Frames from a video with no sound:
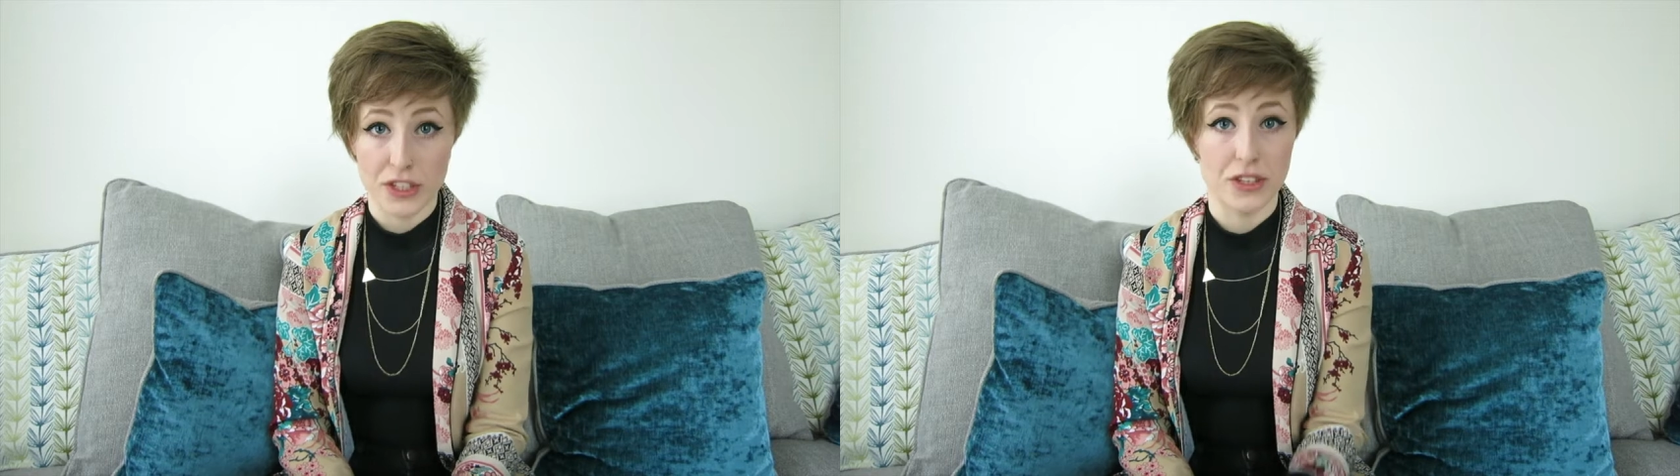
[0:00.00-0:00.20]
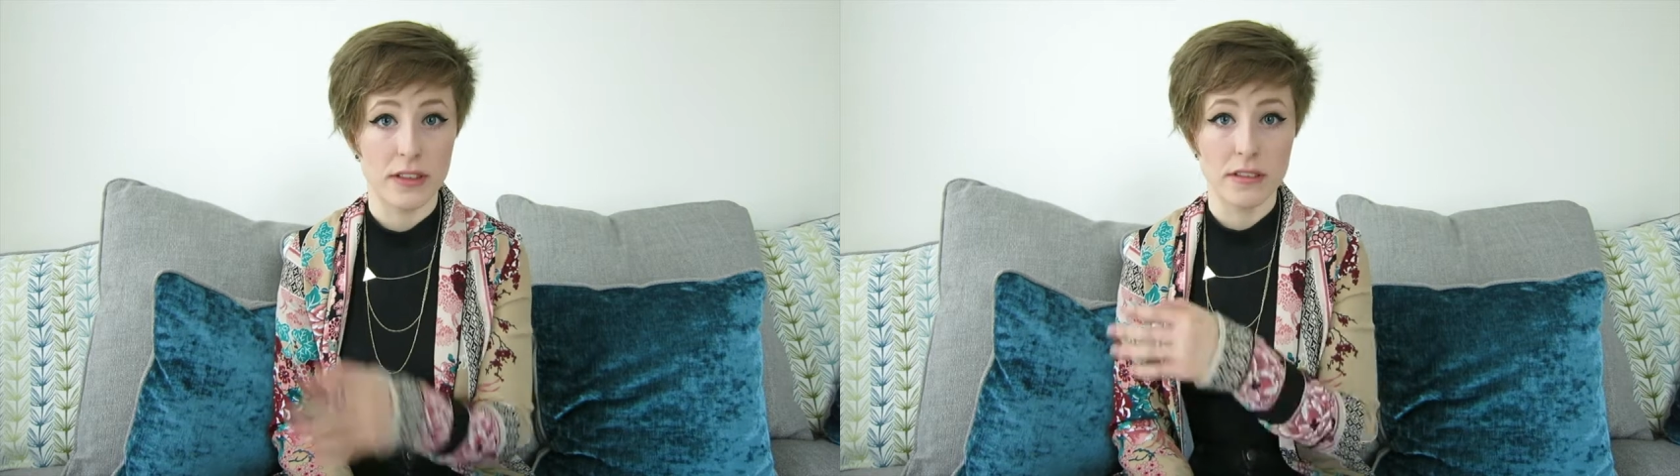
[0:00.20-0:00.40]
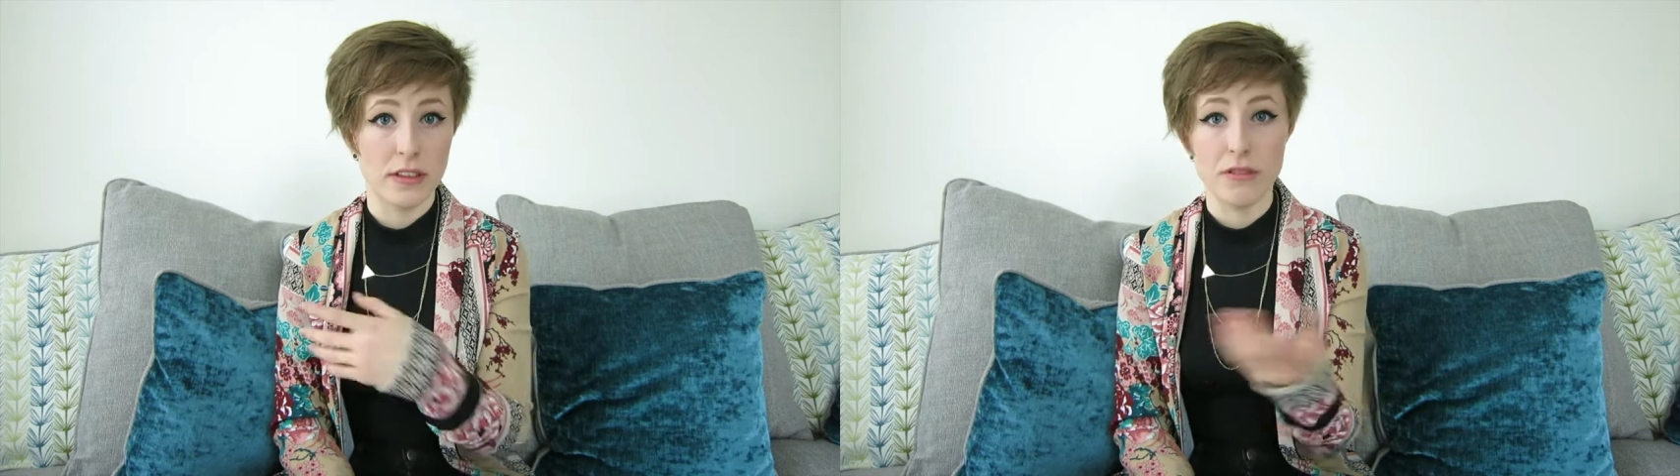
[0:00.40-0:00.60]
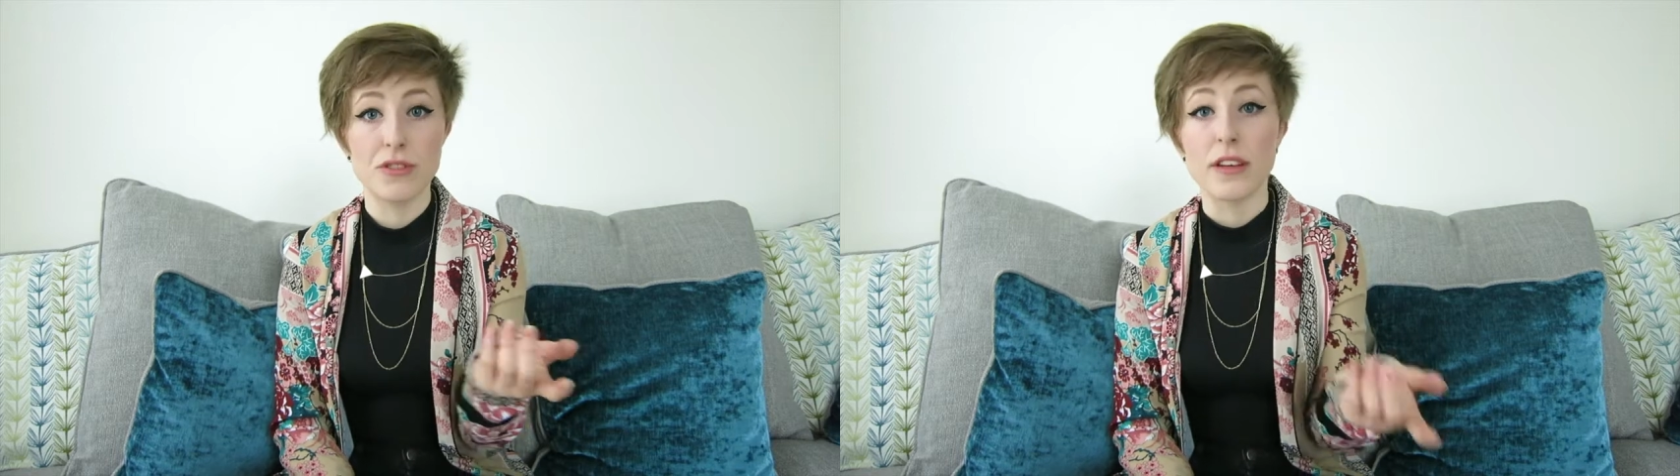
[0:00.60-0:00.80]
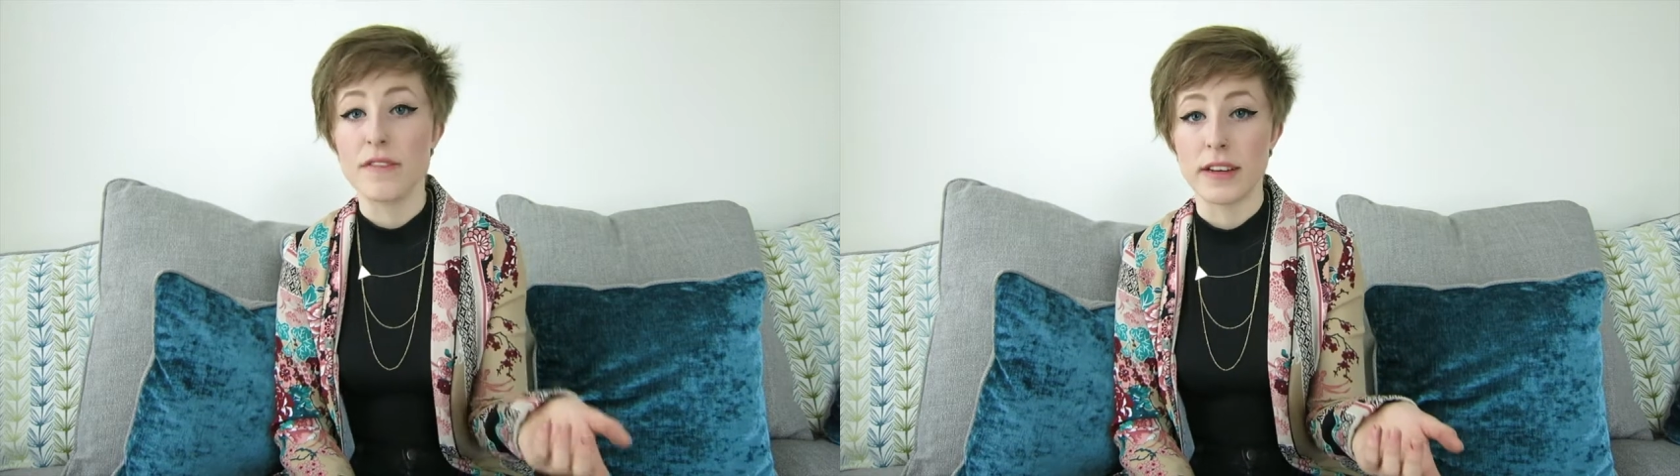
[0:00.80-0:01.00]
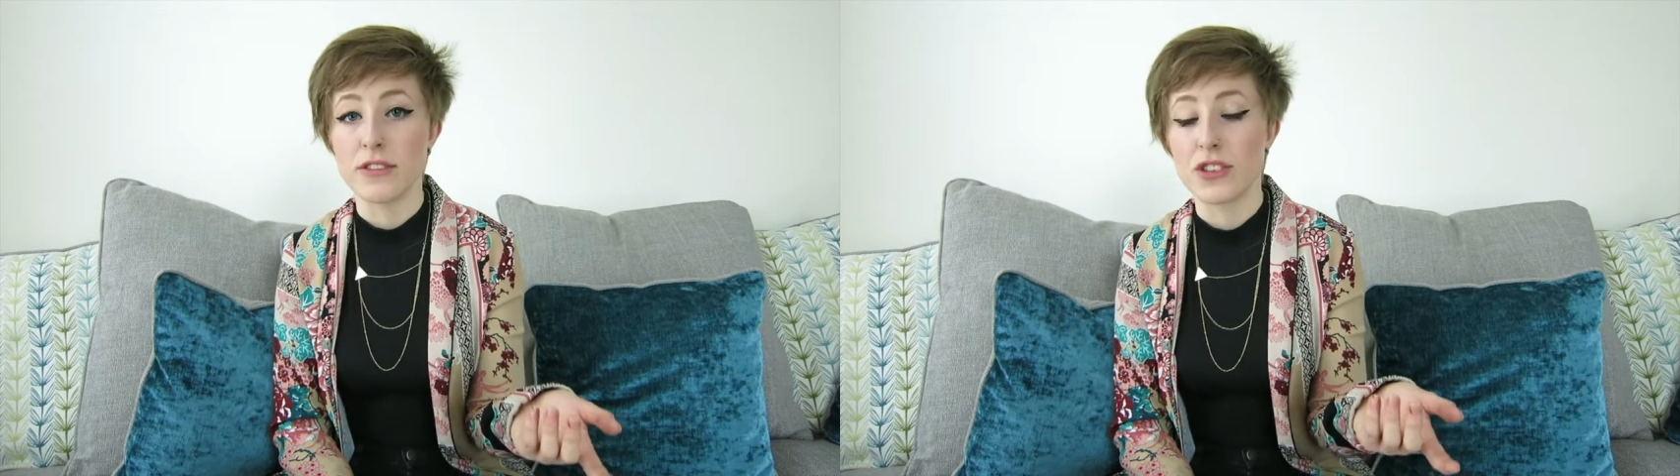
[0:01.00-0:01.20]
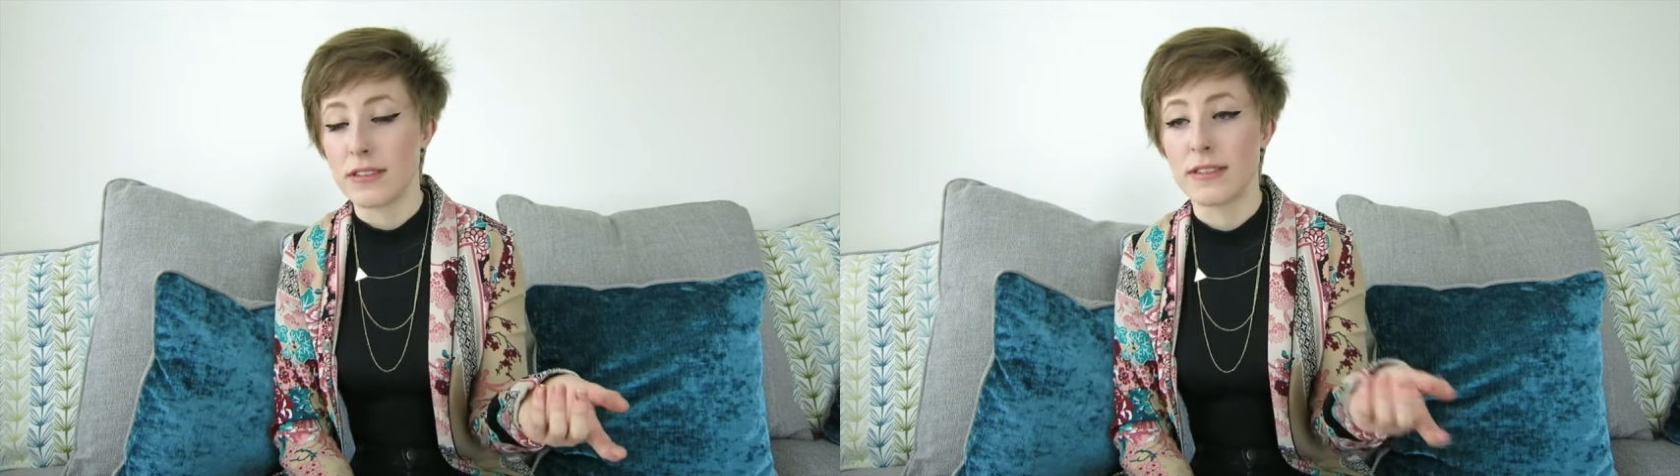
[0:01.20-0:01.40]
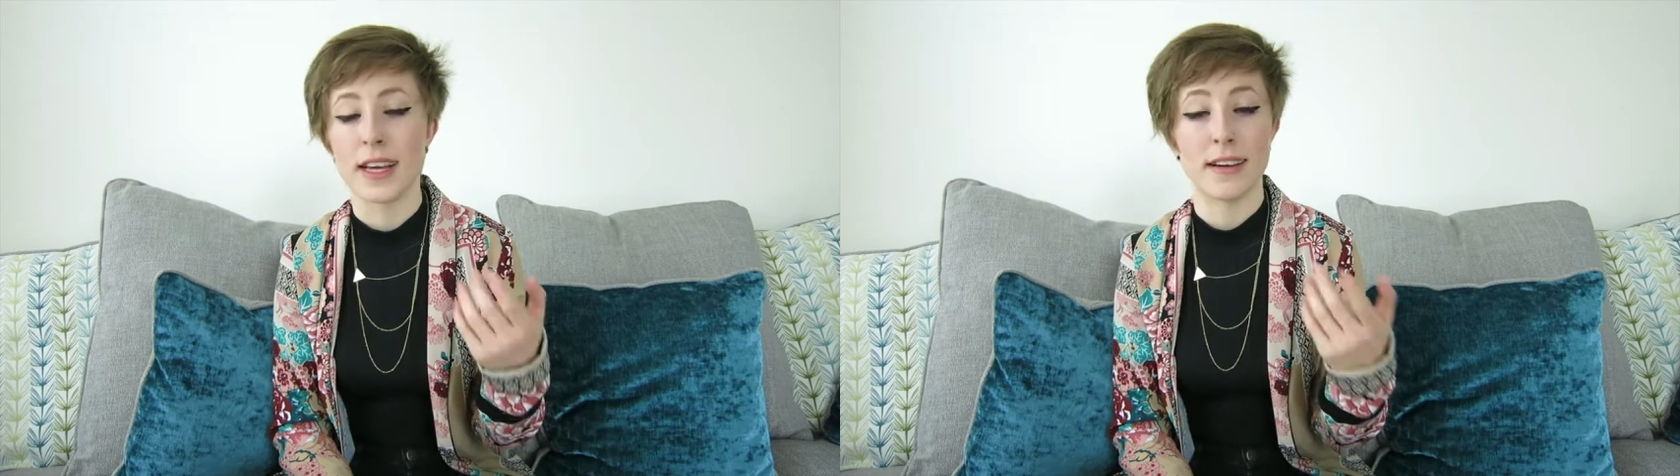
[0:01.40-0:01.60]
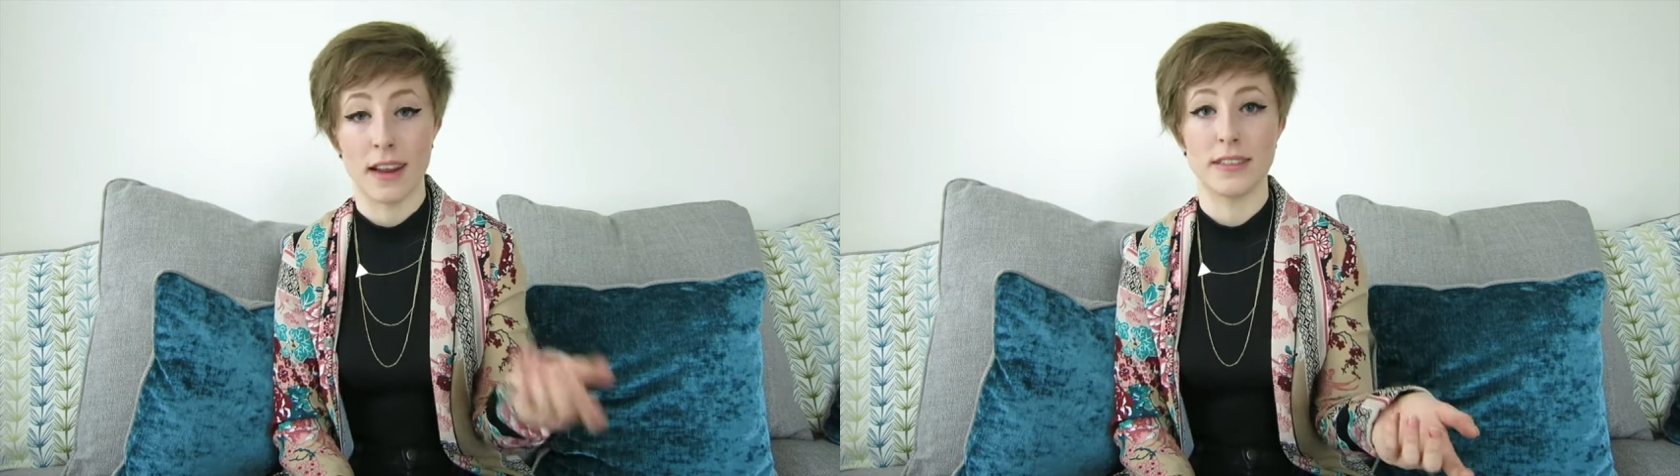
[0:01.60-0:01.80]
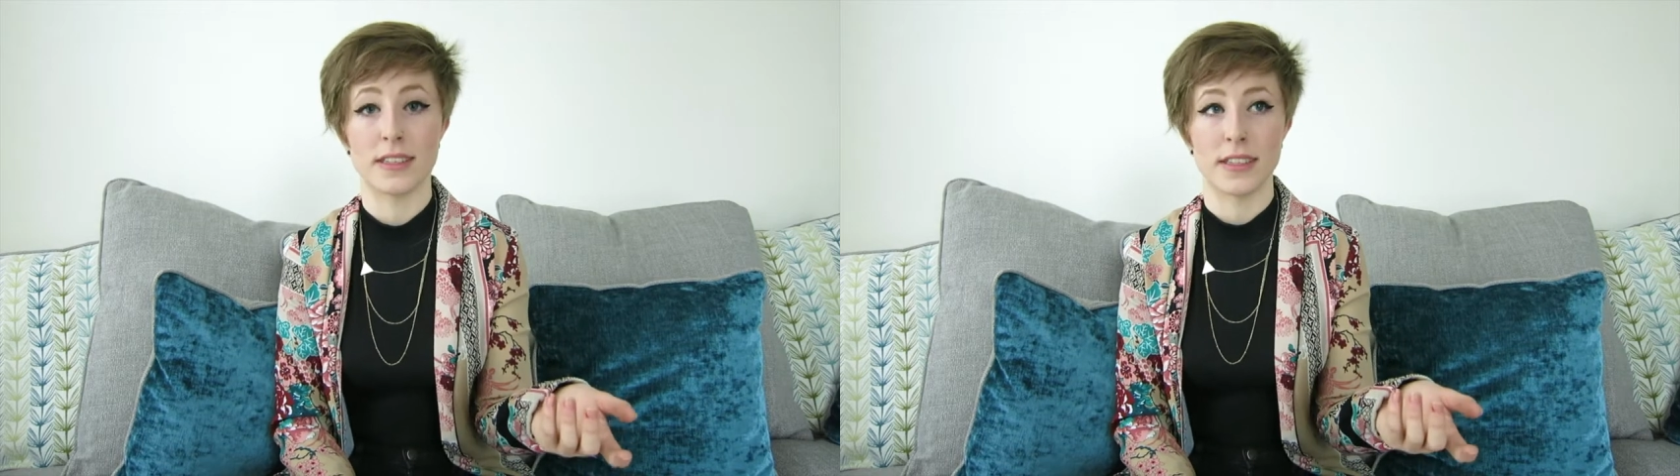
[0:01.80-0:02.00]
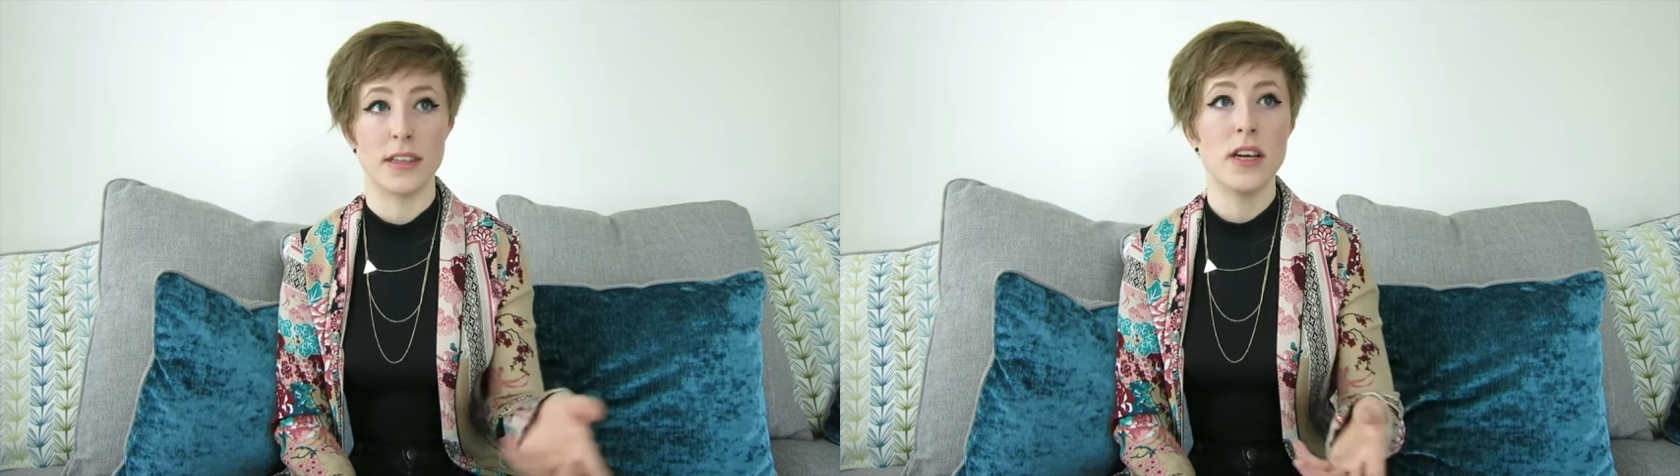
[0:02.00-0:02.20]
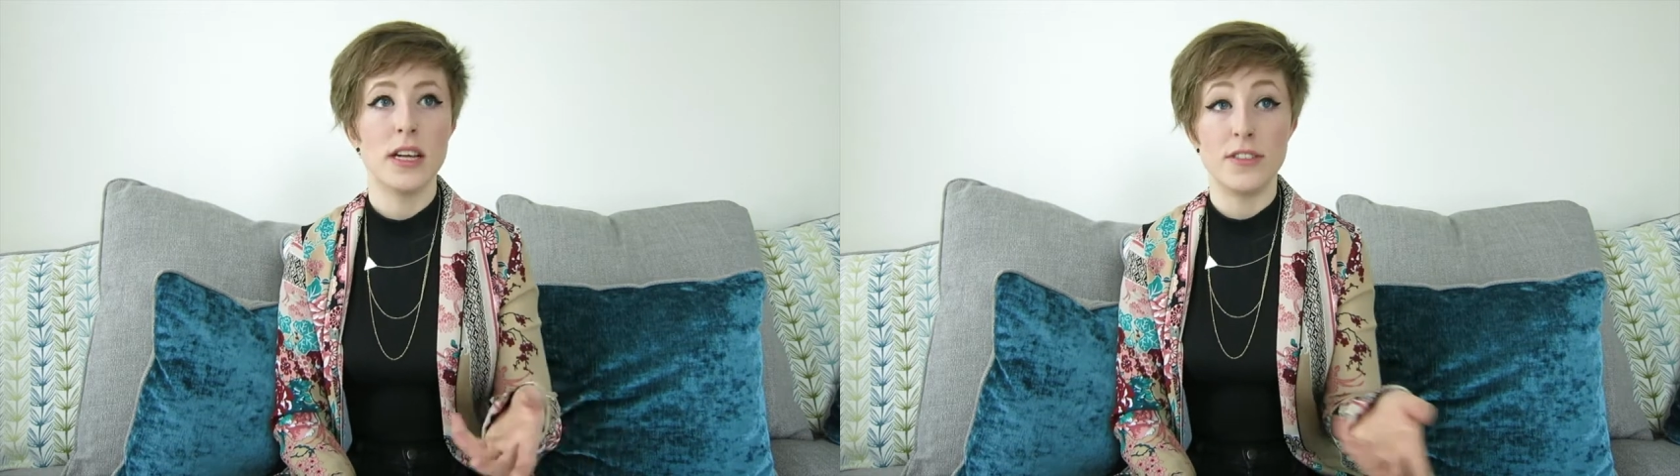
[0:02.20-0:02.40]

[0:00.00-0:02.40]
which is this huge convention in London